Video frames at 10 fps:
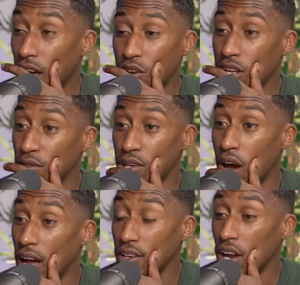they don't
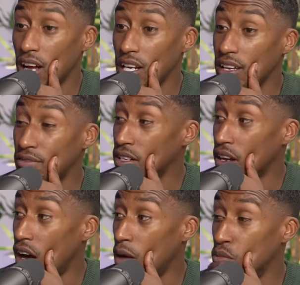even know how you like
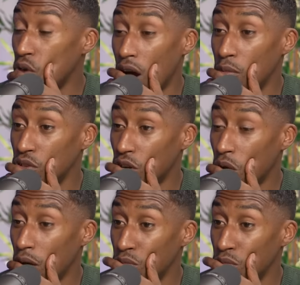living. Humble, humble, no